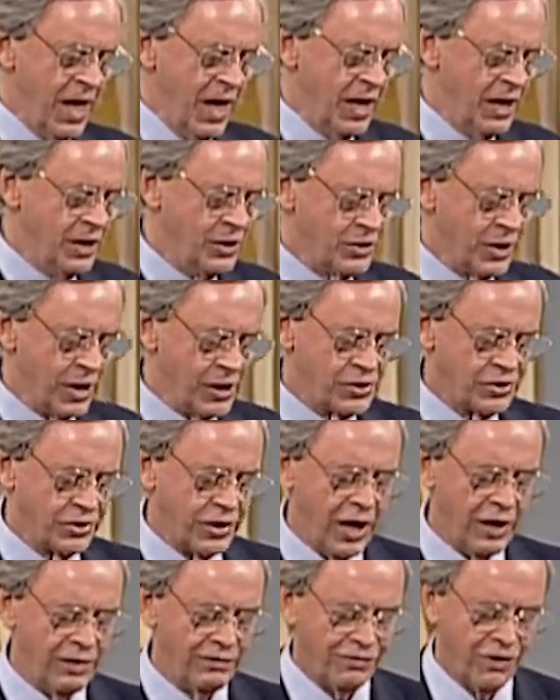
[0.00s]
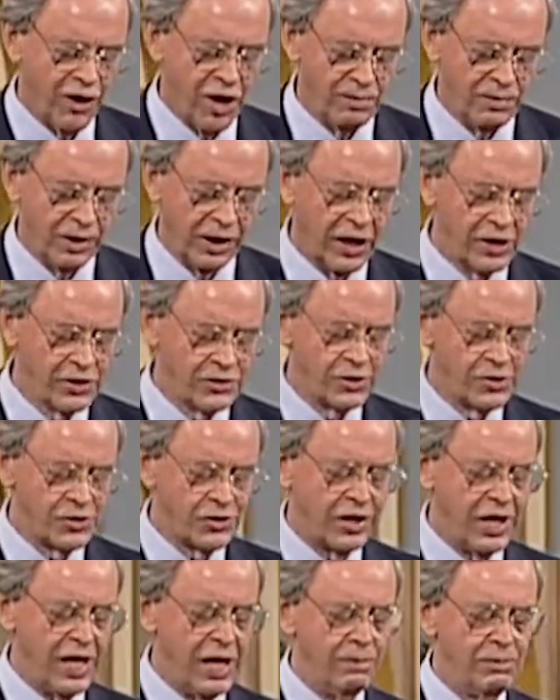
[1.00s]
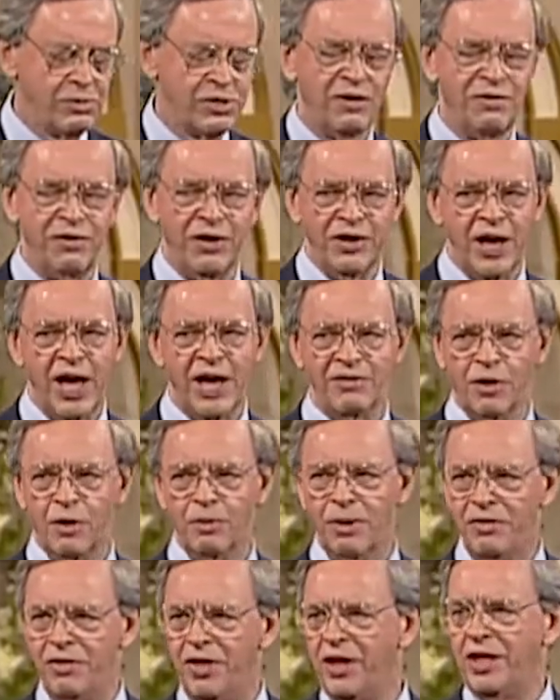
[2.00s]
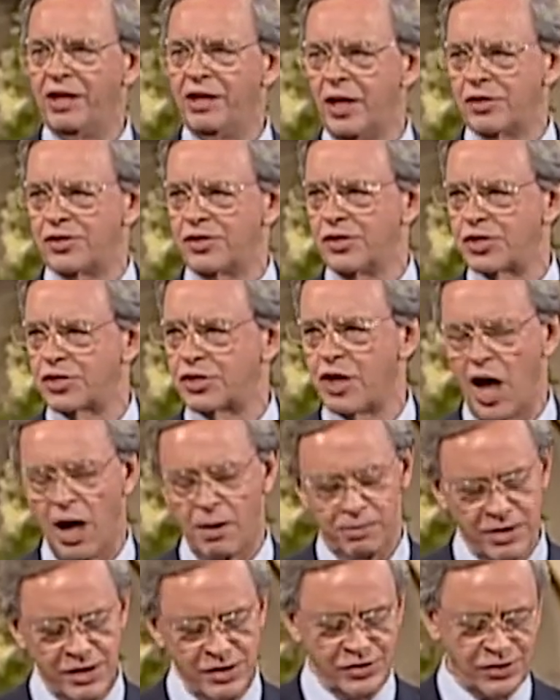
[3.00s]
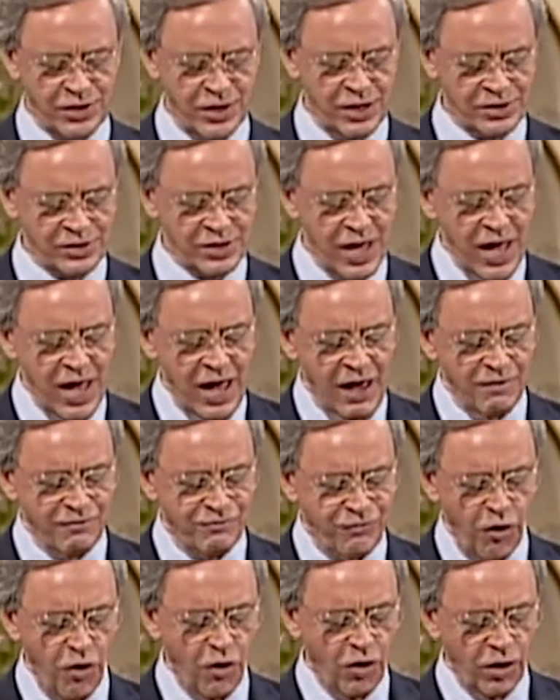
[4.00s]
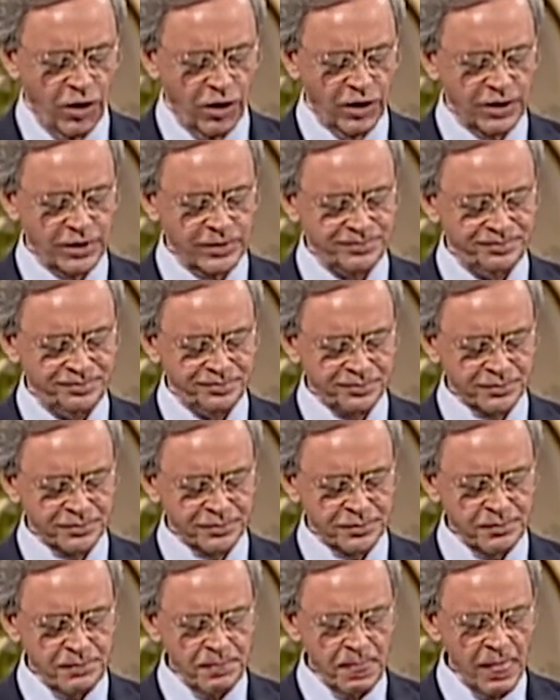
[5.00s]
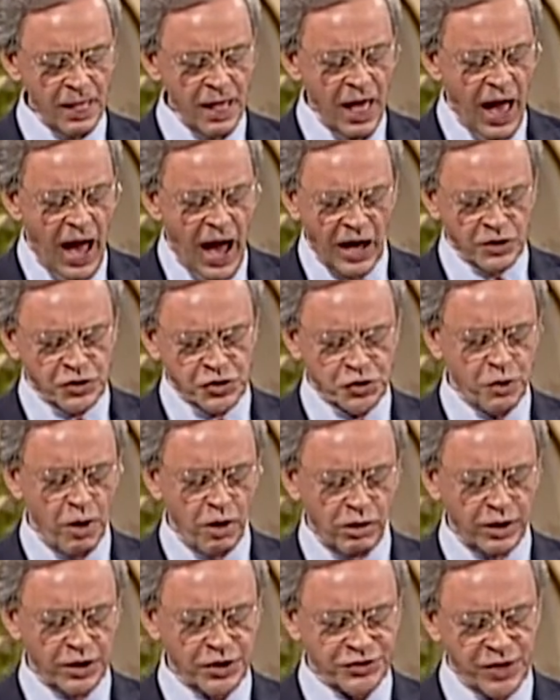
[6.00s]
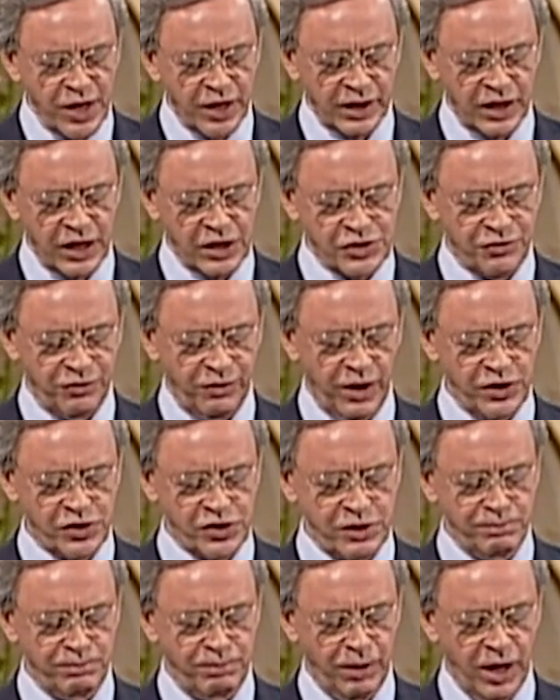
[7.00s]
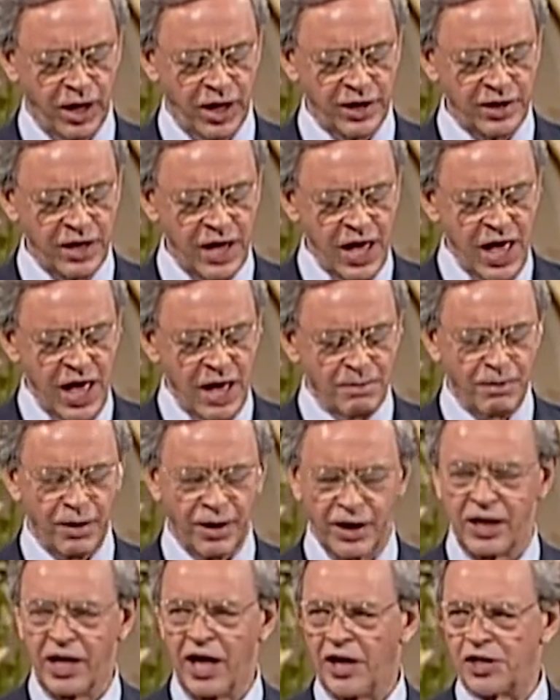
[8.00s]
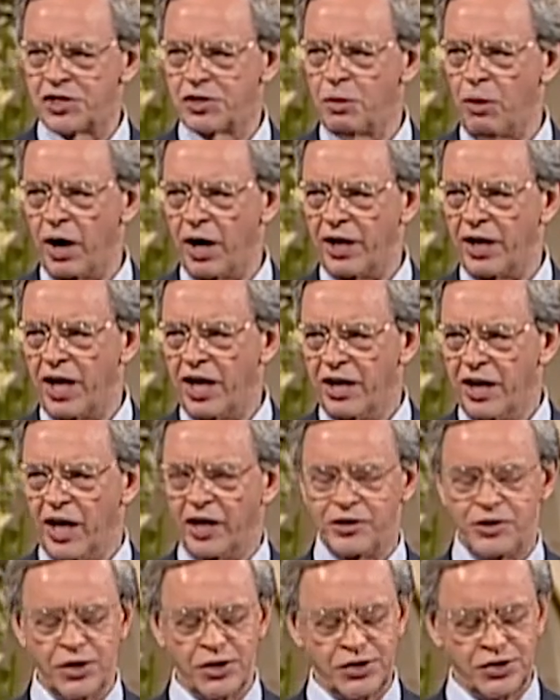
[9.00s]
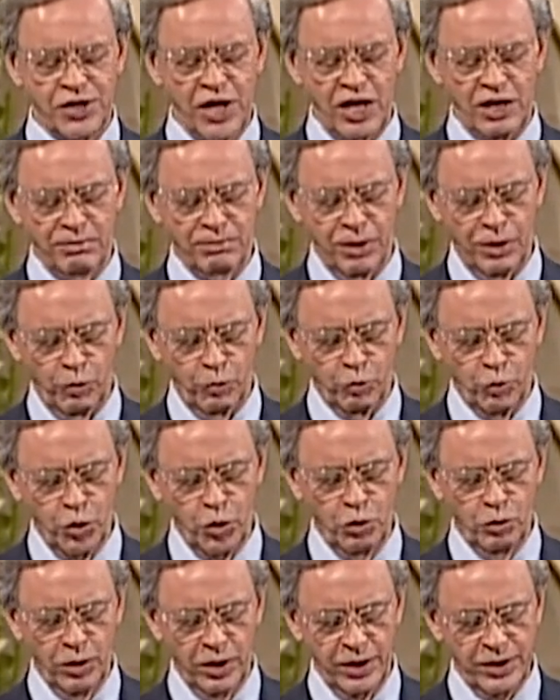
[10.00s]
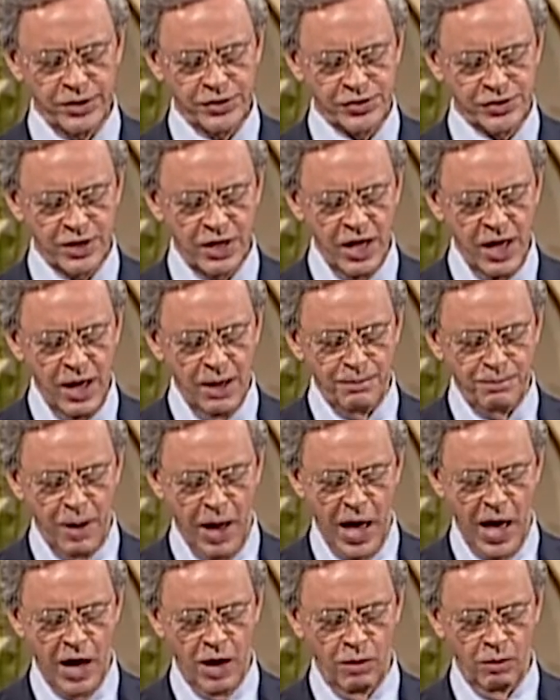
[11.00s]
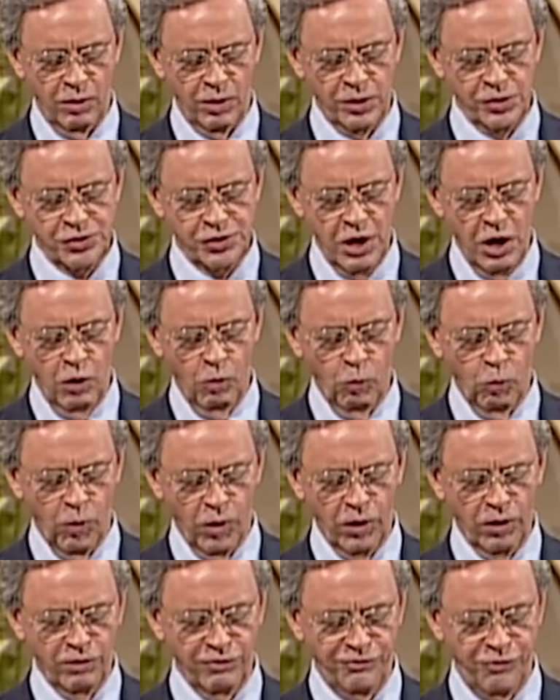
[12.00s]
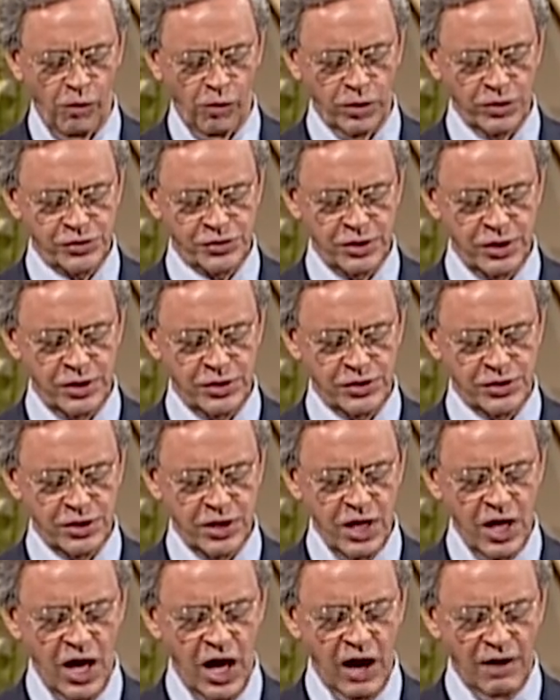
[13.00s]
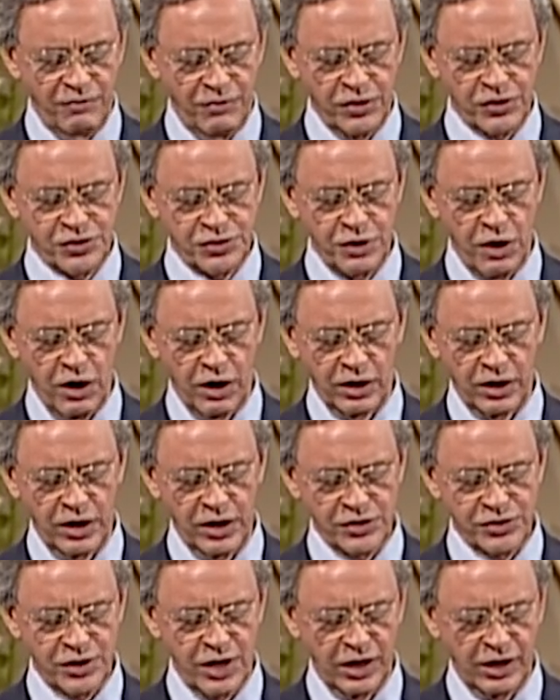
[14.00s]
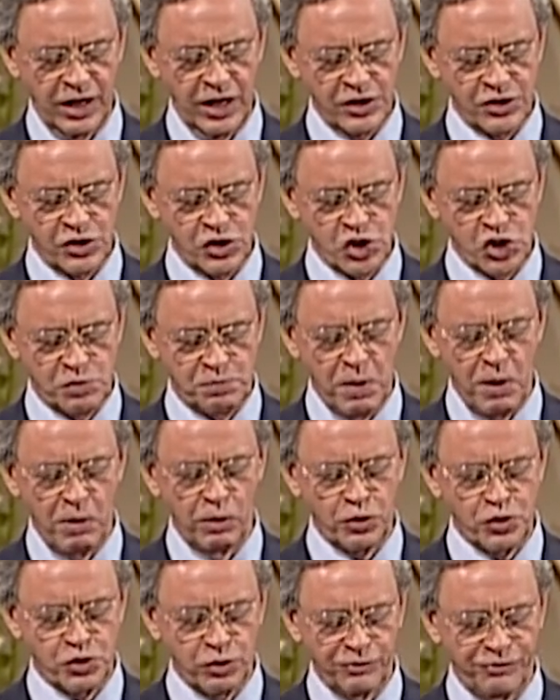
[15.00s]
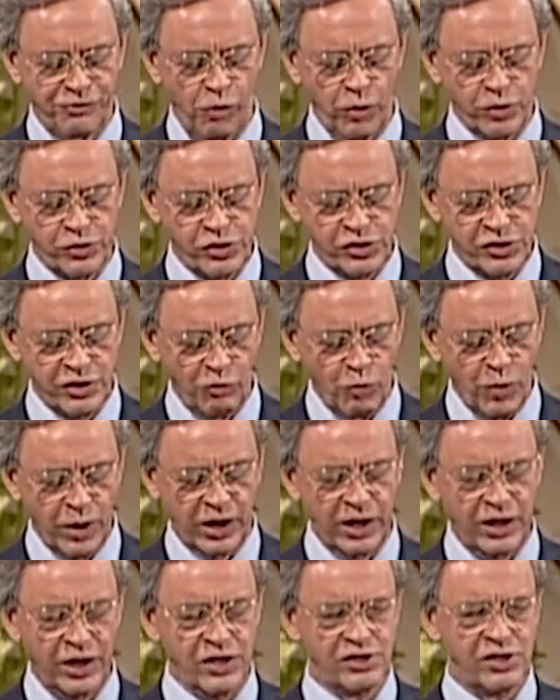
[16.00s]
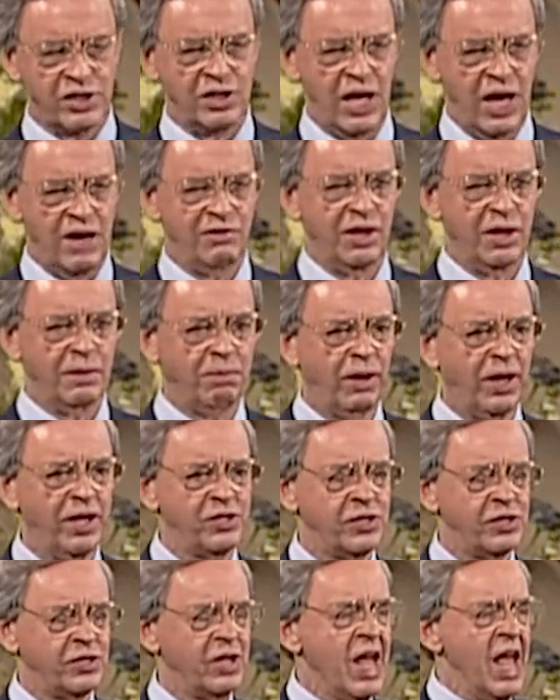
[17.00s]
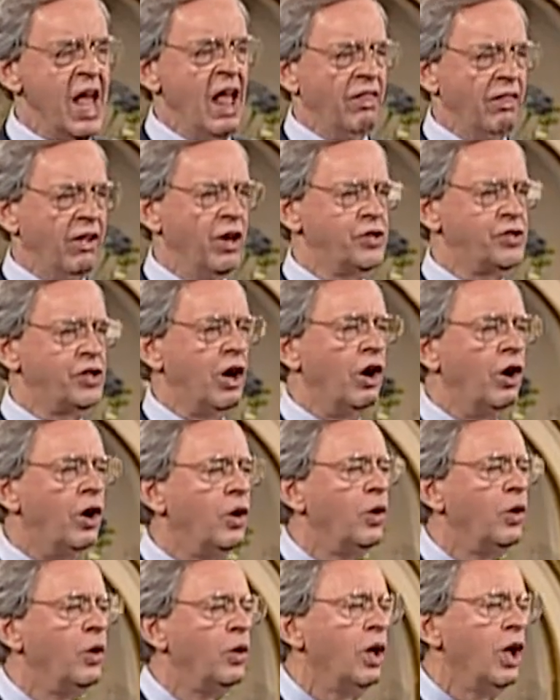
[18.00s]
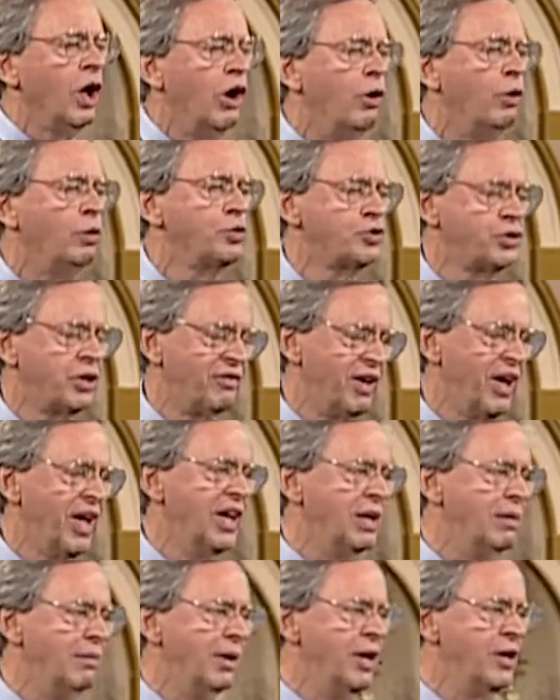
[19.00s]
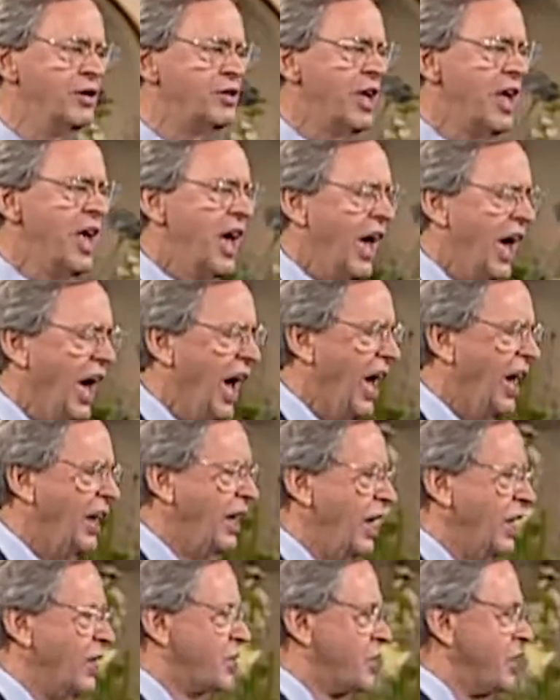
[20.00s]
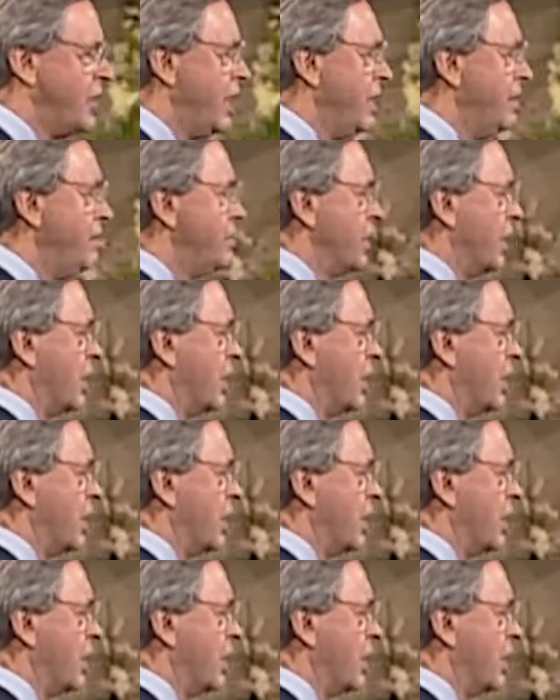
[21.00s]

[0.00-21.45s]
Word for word: He says, Stand firm against the schemes of the devil. But then he doesn't stop. He says, For our struggle is not against flesh and blood, but against what? Not just Satan, but rulers, powers, world forces of this darkness against spiritual forces of wickedness in the heavenly places. There's a whole host of enemies, and it seems,